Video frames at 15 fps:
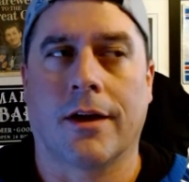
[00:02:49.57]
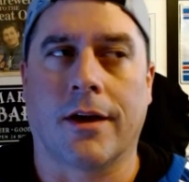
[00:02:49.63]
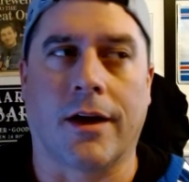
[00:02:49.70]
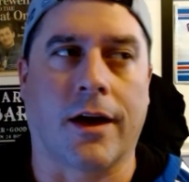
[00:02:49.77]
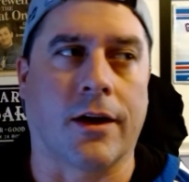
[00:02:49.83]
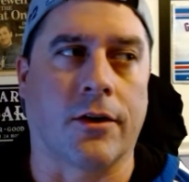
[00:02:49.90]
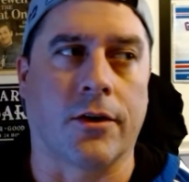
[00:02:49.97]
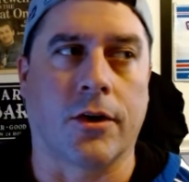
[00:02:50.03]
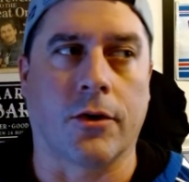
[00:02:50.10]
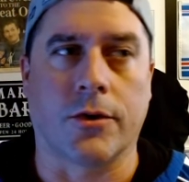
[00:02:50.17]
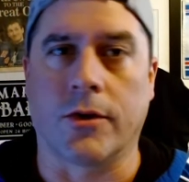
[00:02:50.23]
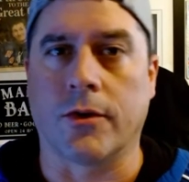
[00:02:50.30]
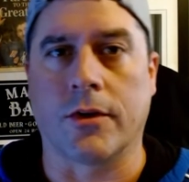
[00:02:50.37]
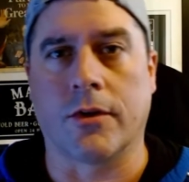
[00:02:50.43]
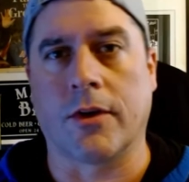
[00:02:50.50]
I don't know.
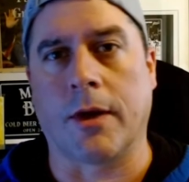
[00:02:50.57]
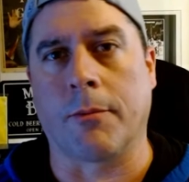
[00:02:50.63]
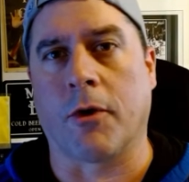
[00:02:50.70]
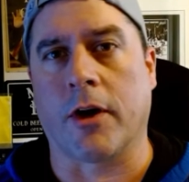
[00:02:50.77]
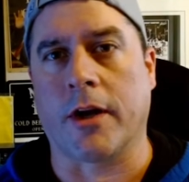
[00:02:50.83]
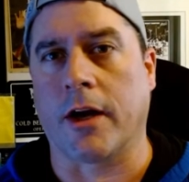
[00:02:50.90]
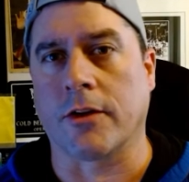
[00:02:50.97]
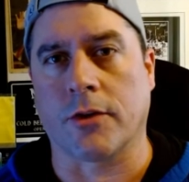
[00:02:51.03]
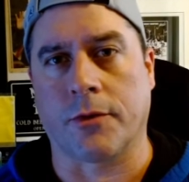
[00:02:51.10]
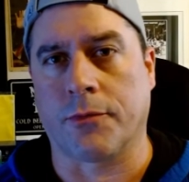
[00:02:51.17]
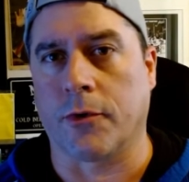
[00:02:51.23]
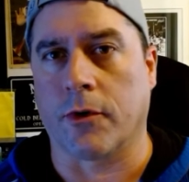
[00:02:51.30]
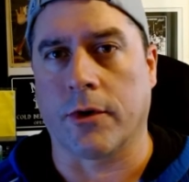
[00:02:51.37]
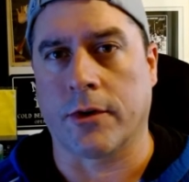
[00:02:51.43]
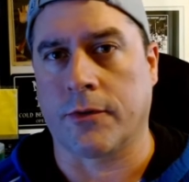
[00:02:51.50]
You get Marc-Andre
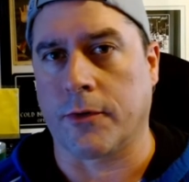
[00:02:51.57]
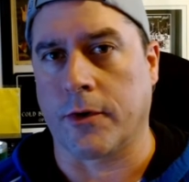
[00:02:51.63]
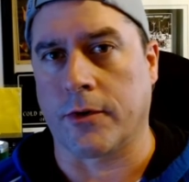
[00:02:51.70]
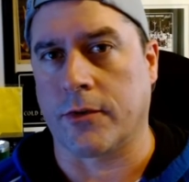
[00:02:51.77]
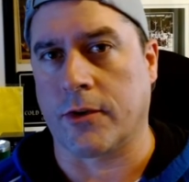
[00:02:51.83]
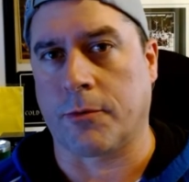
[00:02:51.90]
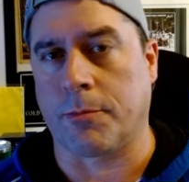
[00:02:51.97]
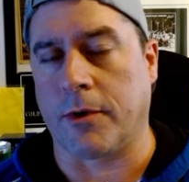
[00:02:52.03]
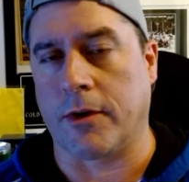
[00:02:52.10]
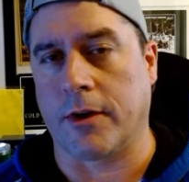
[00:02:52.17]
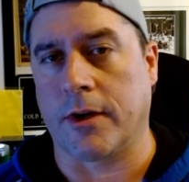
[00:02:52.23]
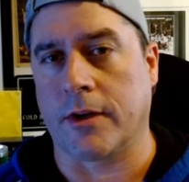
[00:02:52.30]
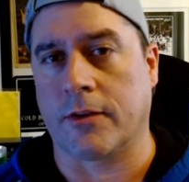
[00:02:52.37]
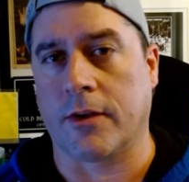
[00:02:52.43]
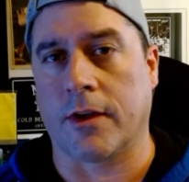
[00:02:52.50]
Fleury for his
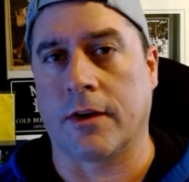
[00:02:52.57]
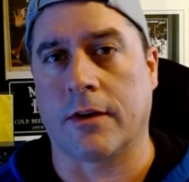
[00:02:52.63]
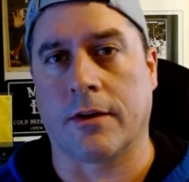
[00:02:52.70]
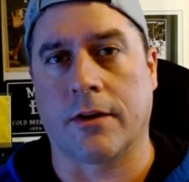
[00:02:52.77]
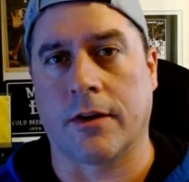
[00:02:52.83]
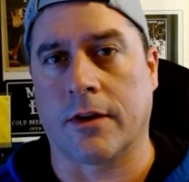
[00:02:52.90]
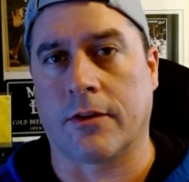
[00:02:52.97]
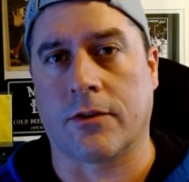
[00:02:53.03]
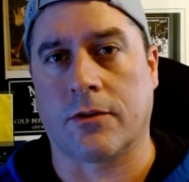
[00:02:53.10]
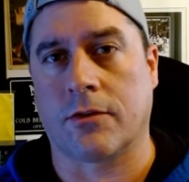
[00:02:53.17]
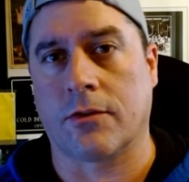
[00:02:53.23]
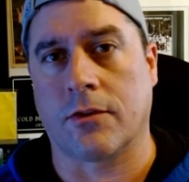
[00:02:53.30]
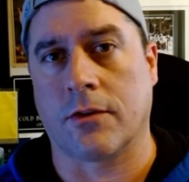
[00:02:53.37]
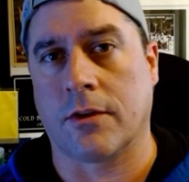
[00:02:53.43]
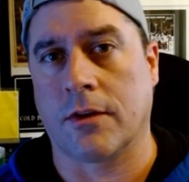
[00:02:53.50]
experience, and
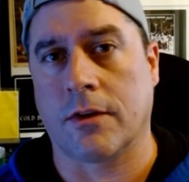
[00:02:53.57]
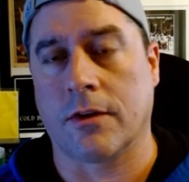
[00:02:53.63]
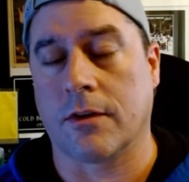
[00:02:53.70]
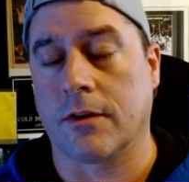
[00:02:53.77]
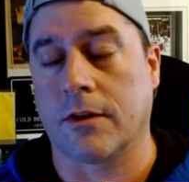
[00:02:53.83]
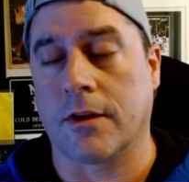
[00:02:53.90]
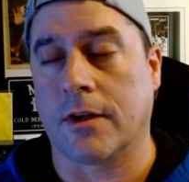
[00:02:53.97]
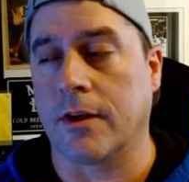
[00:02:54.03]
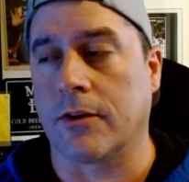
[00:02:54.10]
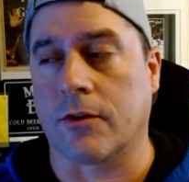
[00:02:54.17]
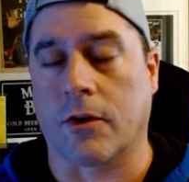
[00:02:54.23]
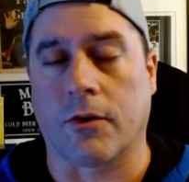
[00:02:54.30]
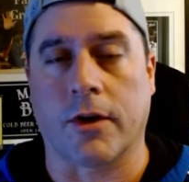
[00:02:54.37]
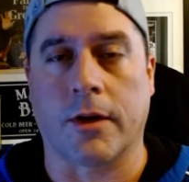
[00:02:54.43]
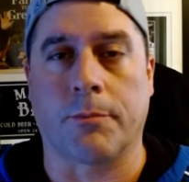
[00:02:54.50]
he's
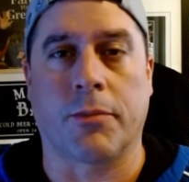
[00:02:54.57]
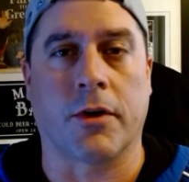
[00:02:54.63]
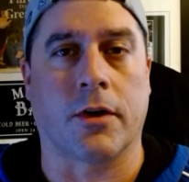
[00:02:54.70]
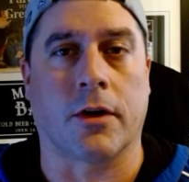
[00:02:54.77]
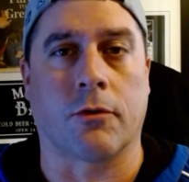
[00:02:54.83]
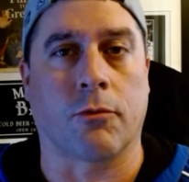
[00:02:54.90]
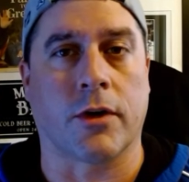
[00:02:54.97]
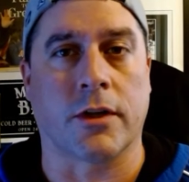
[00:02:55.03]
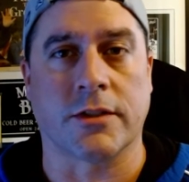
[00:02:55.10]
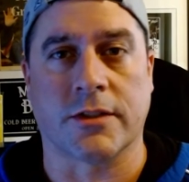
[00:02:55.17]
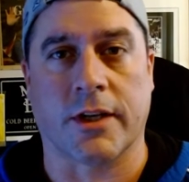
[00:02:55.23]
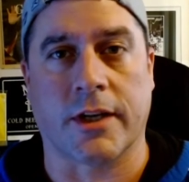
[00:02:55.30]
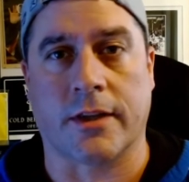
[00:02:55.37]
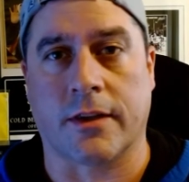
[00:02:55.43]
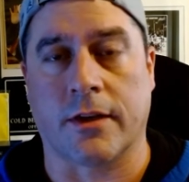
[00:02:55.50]
already been on runs
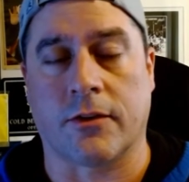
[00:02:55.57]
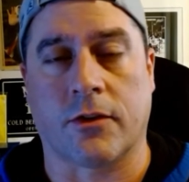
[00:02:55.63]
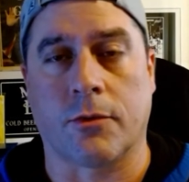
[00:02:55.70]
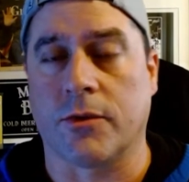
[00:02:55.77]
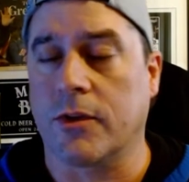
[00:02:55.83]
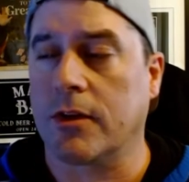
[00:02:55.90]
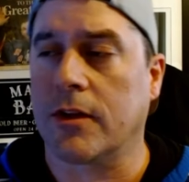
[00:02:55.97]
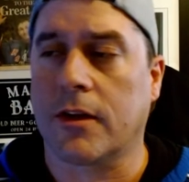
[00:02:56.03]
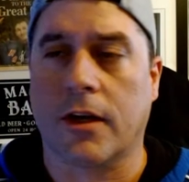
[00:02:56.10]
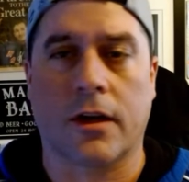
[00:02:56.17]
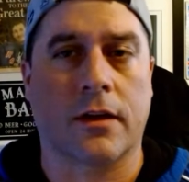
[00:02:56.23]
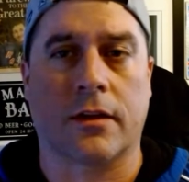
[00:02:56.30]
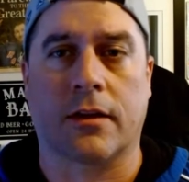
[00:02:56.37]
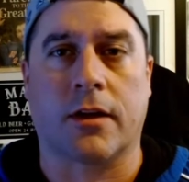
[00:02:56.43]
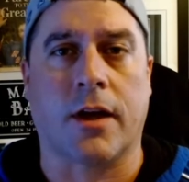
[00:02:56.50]
like this. He was in
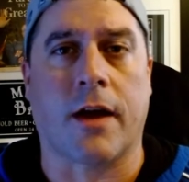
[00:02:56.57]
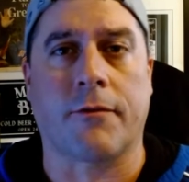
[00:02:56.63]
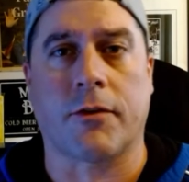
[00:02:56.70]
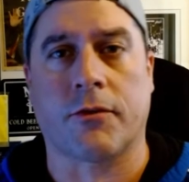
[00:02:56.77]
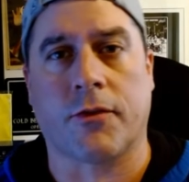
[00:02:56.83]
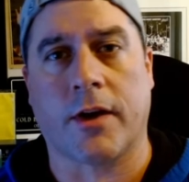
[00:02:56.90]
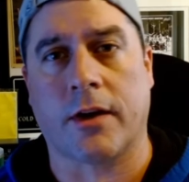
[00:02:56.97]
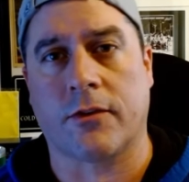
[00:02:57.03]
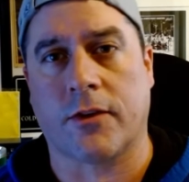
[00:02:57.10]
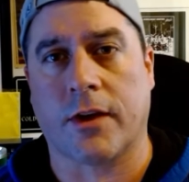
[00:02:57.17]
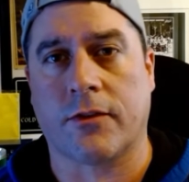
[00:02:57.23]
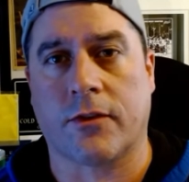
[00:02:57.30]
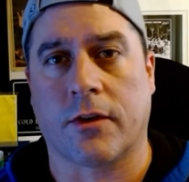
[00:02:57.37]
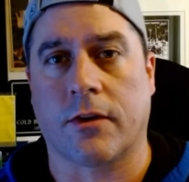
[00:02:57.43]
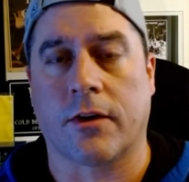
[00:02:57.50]
the conference finals
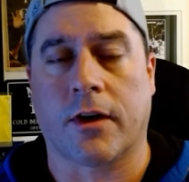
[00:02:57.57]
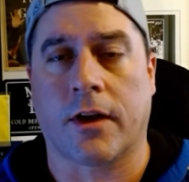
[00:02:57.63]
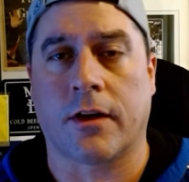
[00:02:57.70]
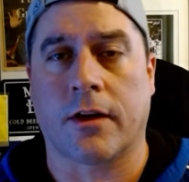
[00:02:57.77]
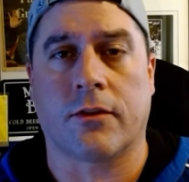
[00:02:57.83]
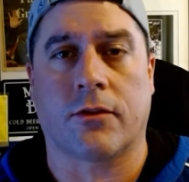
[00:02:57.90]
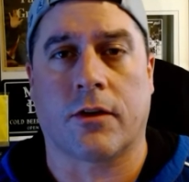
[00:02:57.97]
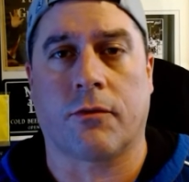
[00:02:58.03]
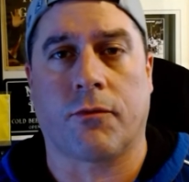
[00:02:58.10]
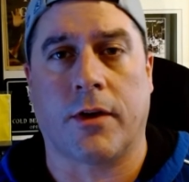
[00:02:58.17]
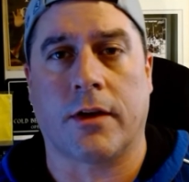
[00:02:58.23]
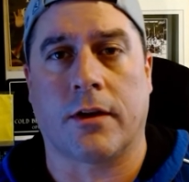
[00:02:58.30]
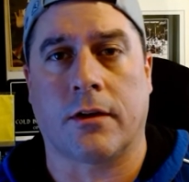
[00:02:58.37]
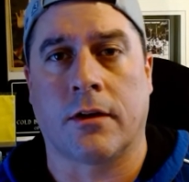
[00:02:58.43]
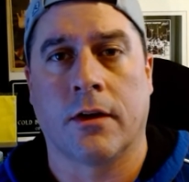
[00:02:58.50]
last year, and he's the
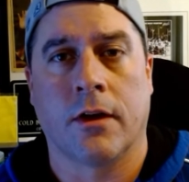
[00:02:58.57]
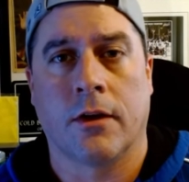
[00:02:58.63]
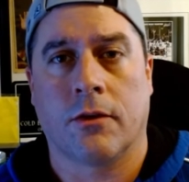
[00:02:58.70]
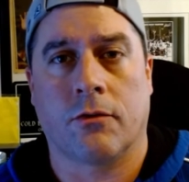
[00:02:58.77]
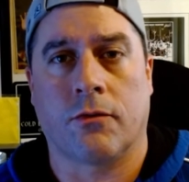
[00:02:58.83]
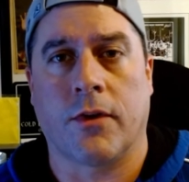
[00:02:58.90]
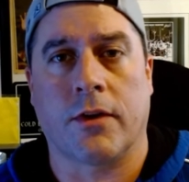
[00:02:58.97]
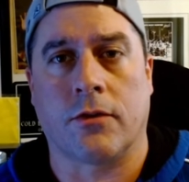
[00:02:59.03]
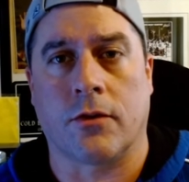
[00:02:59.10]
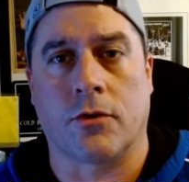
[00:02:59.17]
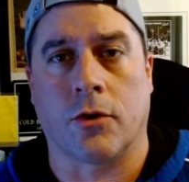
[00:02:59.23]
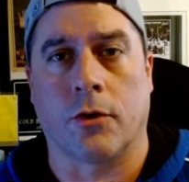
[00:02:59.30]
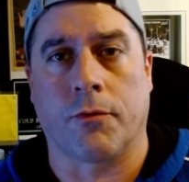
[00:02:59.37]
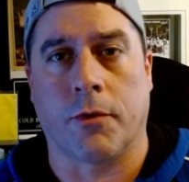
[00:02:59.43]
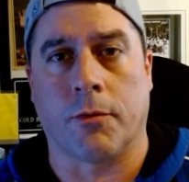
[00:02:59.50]
defending Vezina
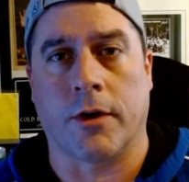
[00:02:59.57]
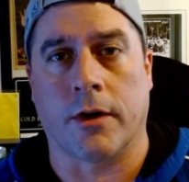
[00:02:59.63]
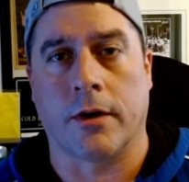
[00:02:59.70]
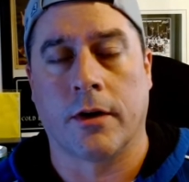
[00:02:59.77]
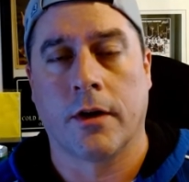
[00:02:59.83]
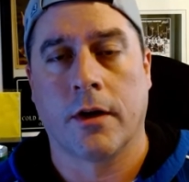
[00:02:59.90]
Trophy winner.